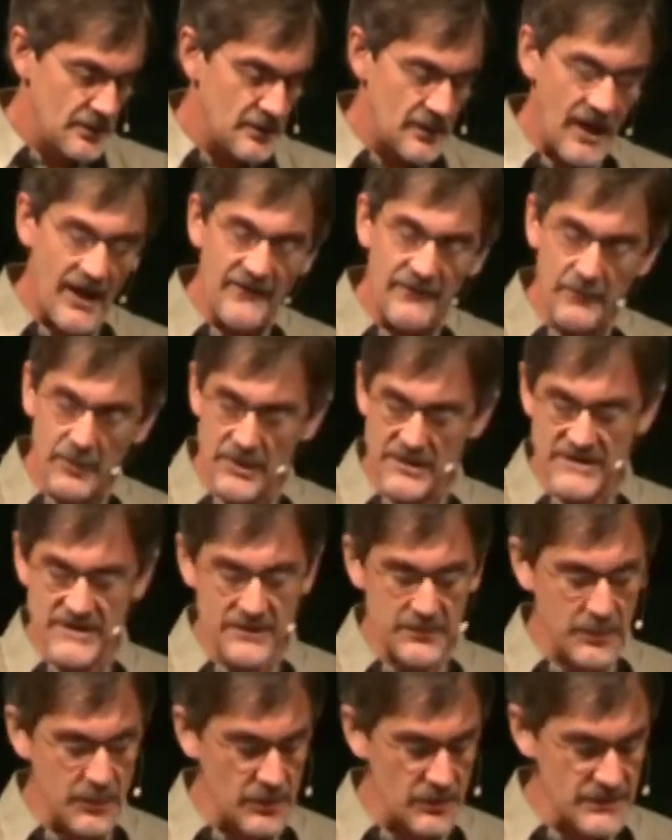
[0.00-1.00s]
Life
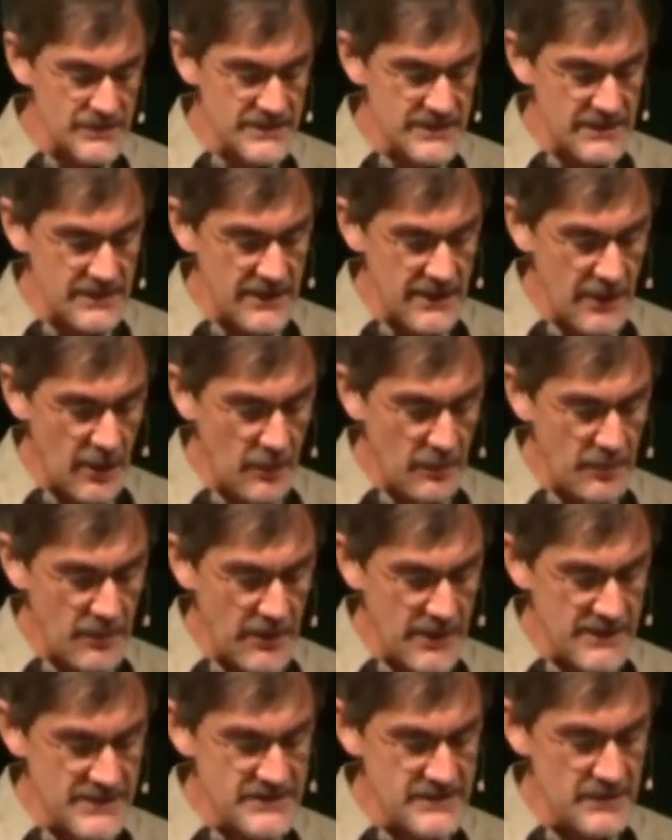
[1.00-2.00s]
principles can help
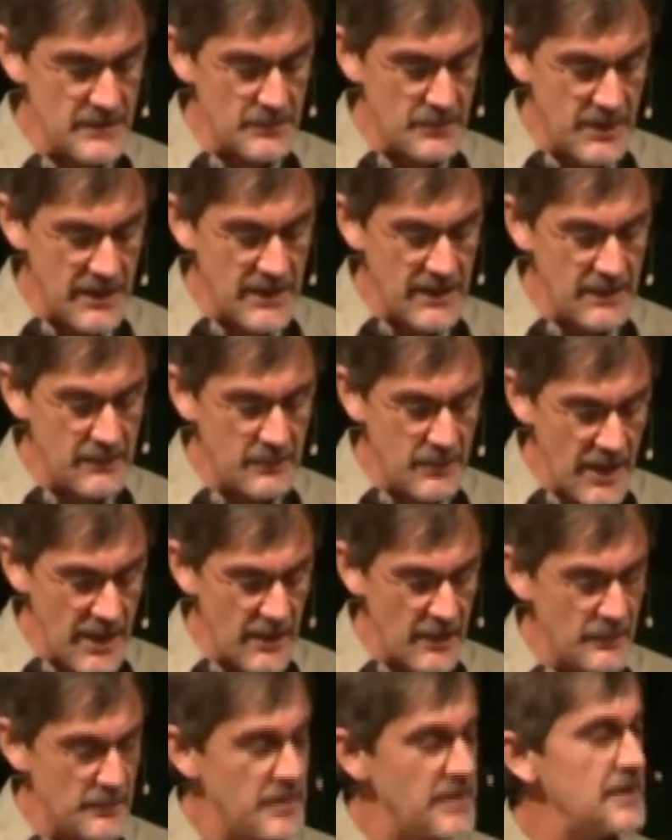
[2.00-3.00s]
us be
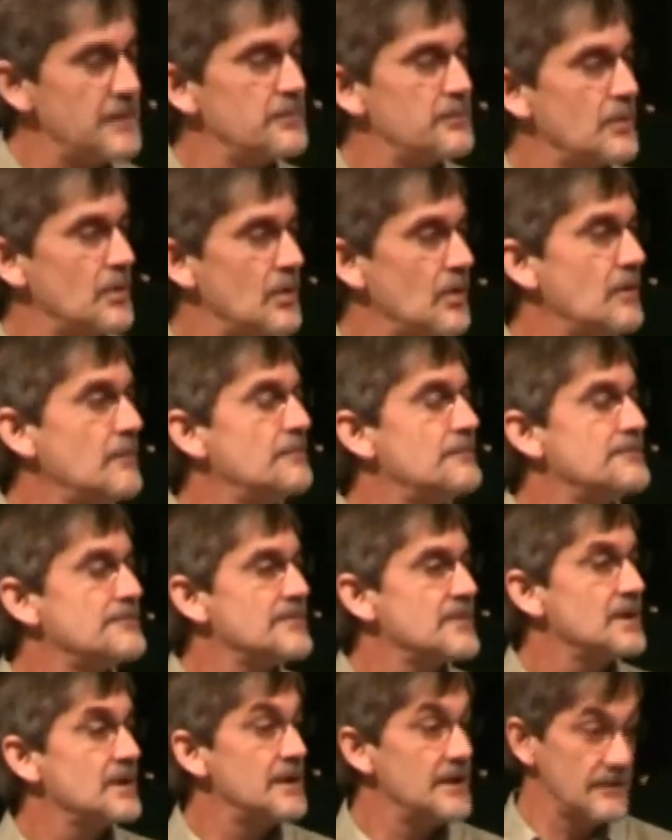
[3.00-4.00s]
better people
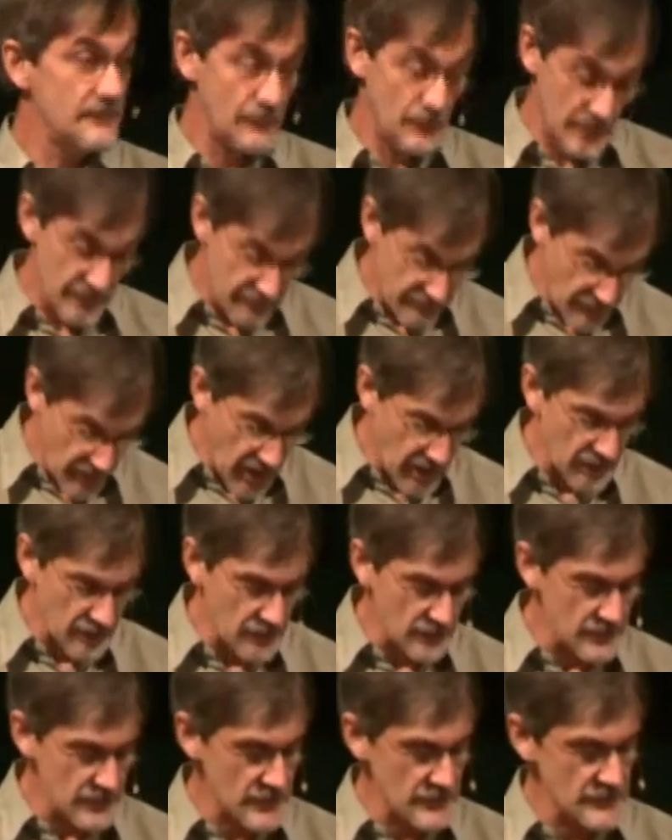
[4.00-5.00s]
if we
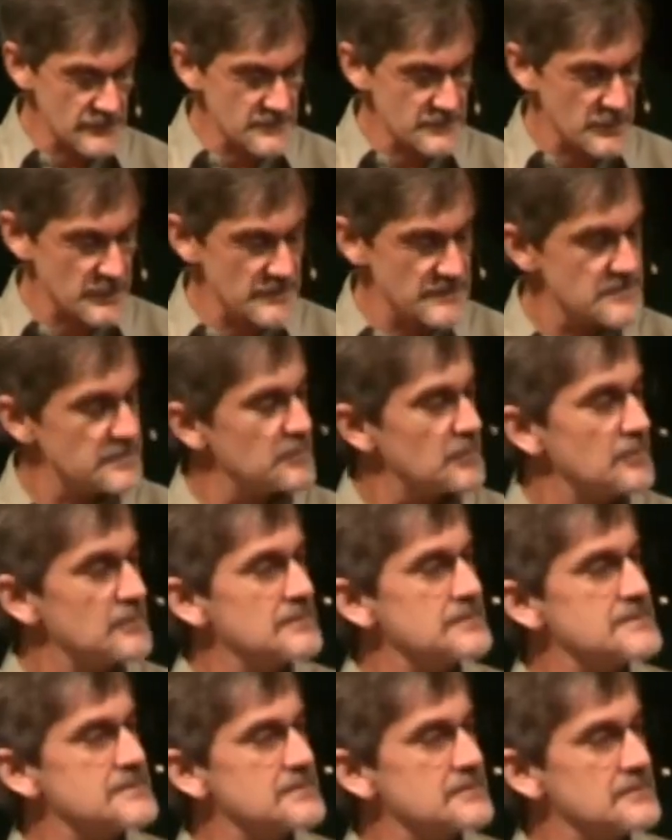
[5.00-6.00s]
follow those
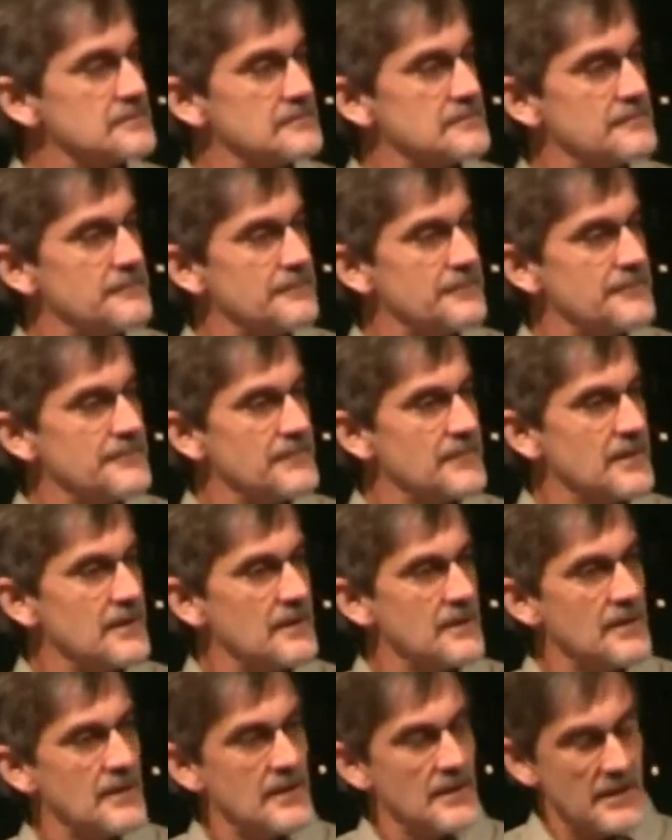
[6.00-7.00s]
principles.
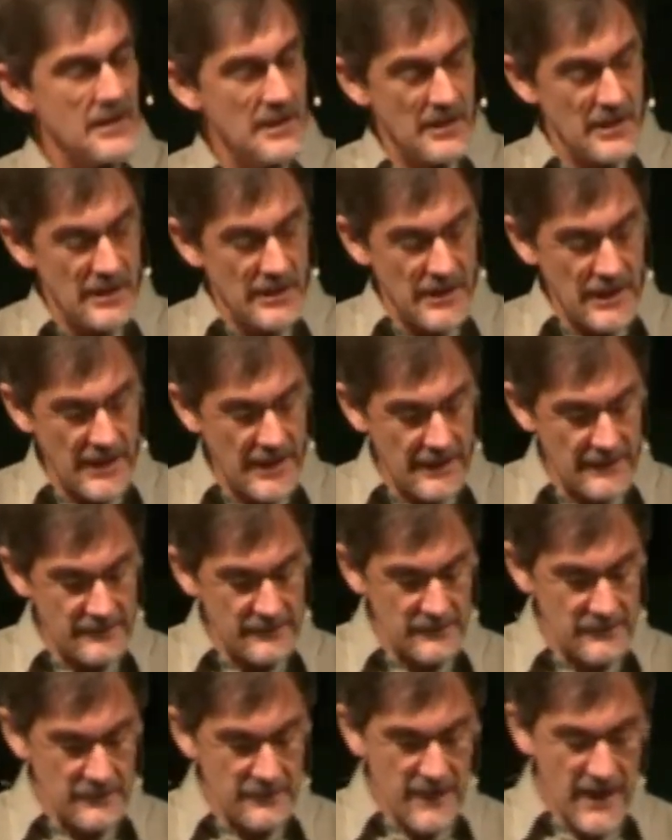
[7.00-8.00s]

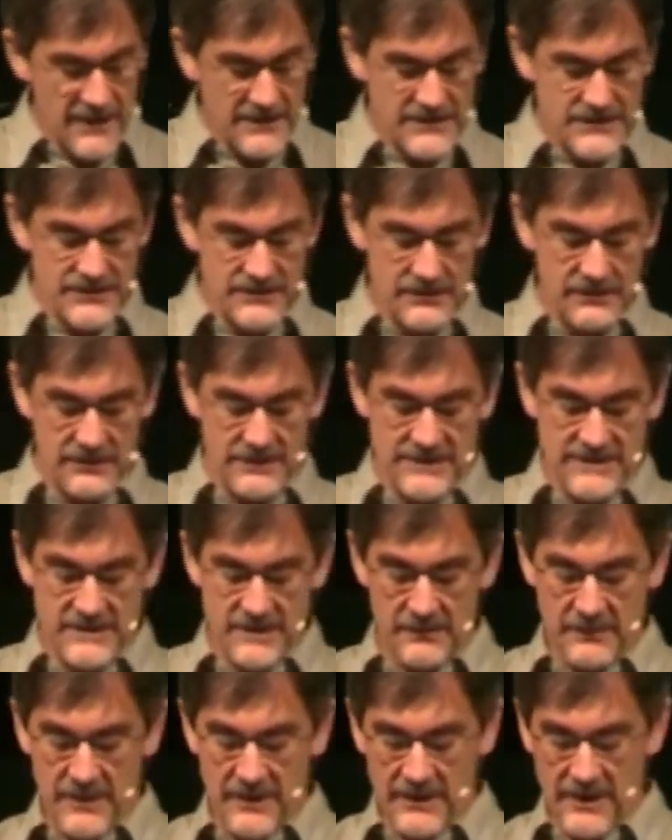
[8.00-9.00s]
And that's certainly
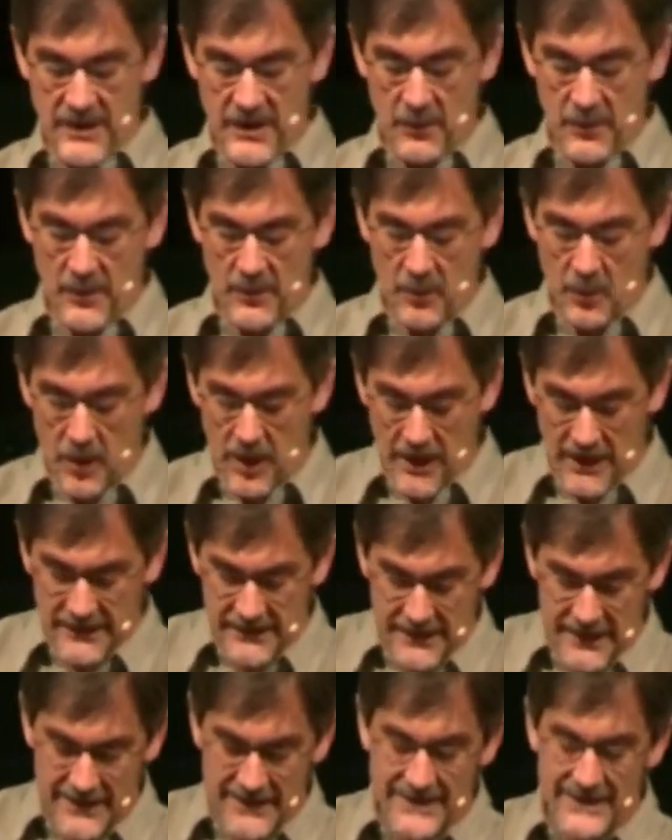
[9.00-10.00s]
something that we
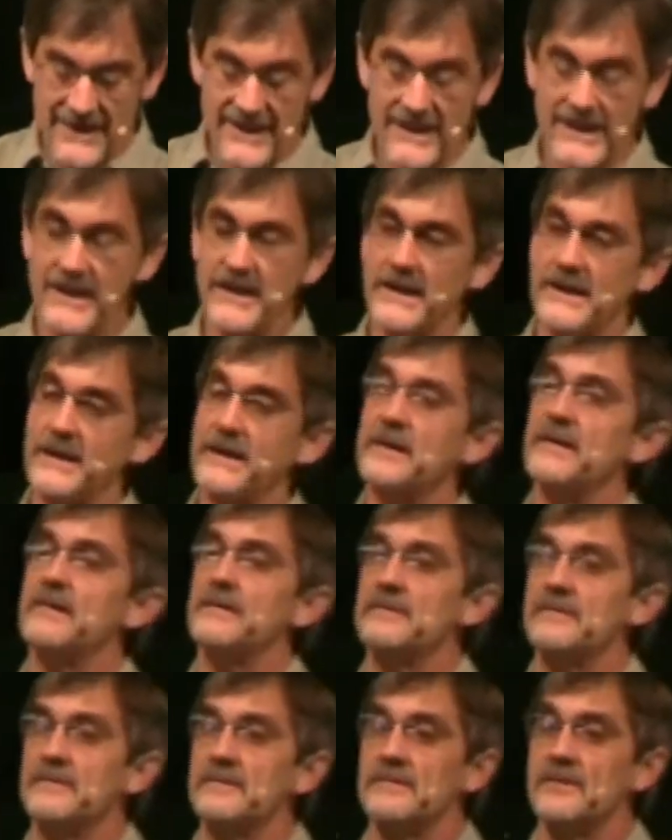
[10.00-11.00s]
want and need
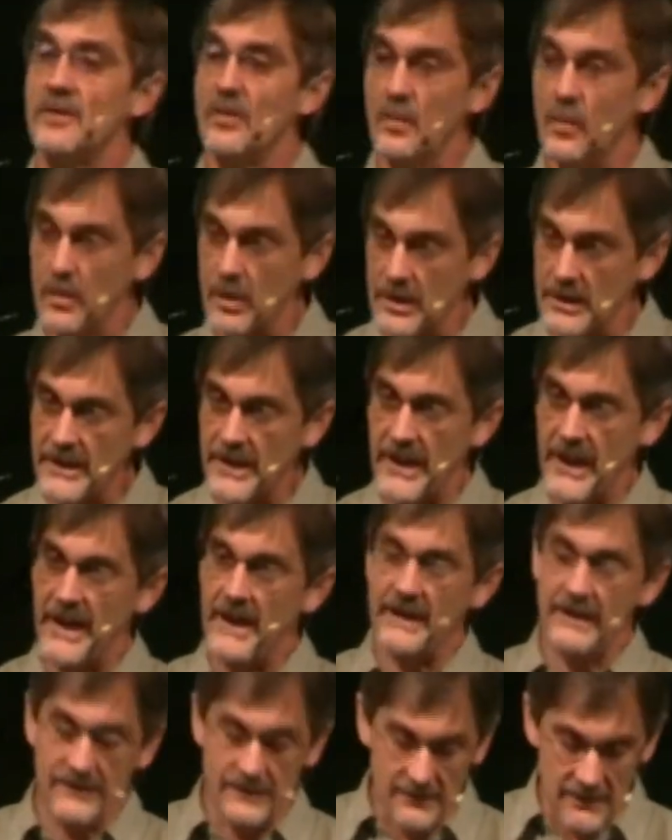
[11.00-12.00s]
to work
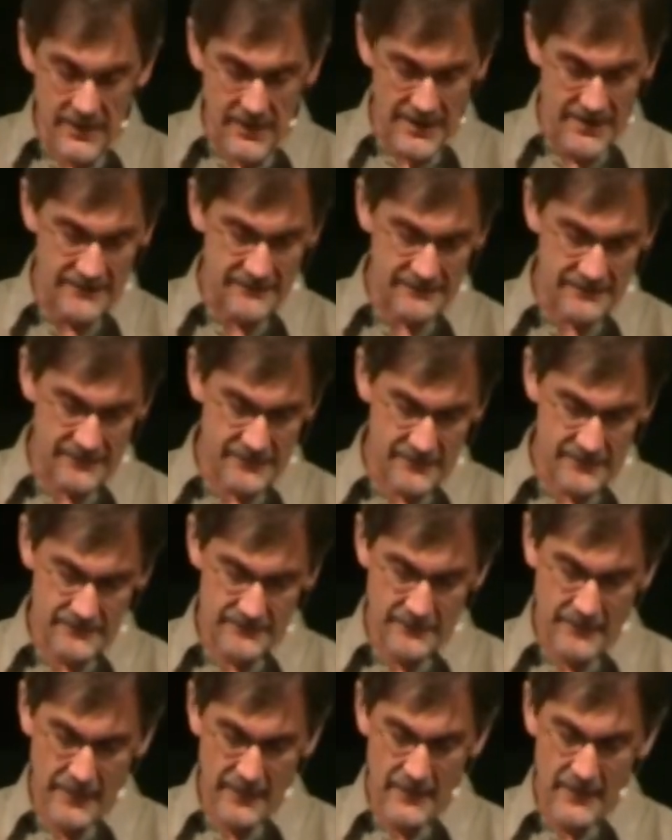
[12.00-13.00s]
at in life.
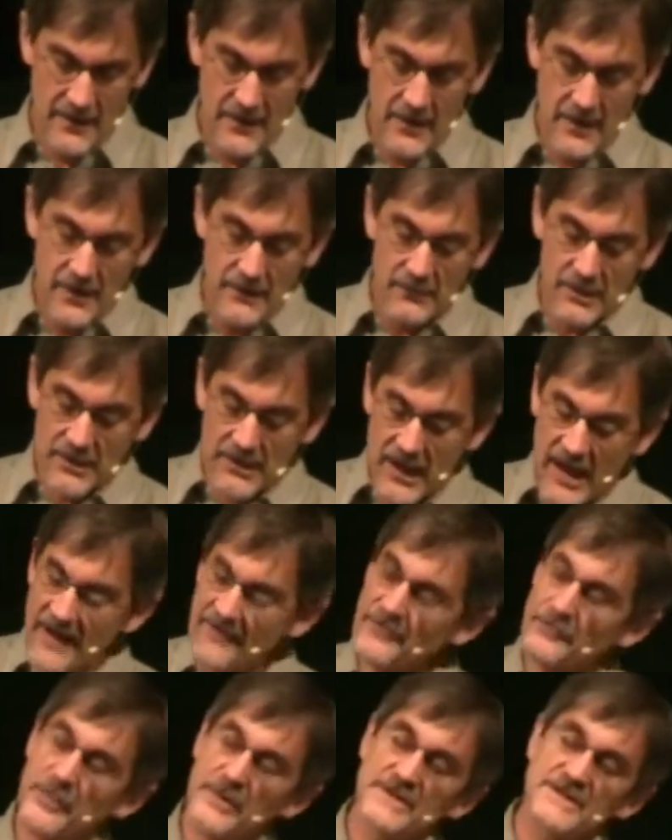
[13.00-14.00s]
But
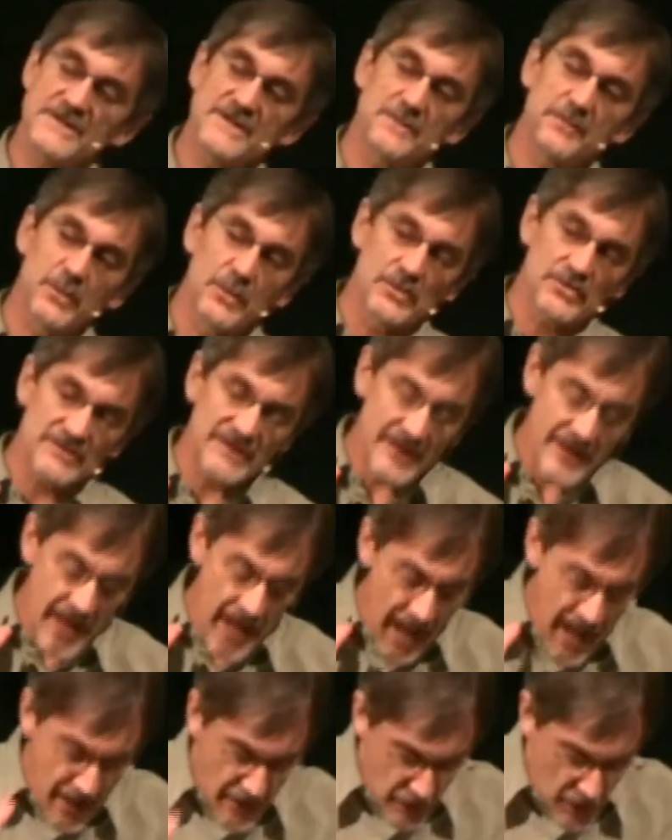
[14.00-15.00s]
life principles
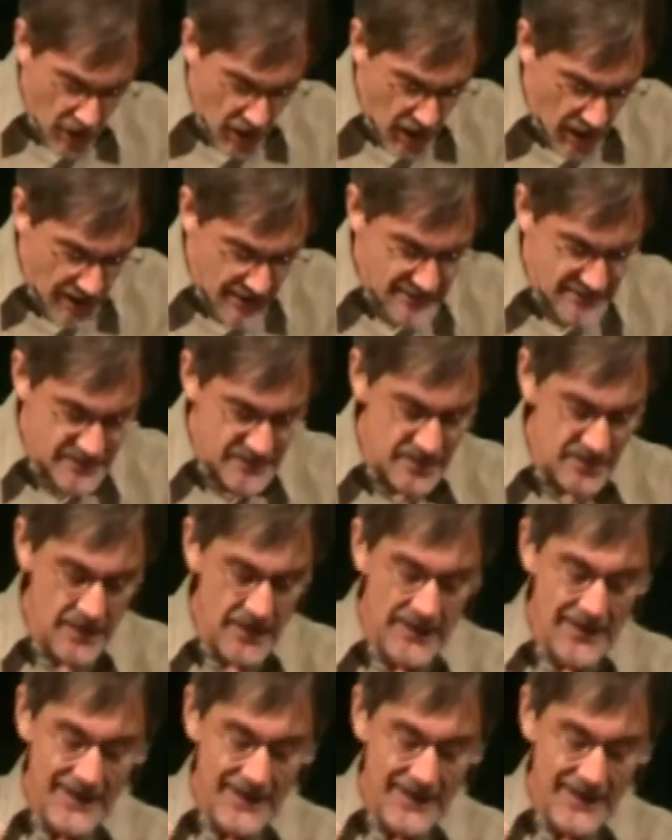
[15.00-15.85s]
cannot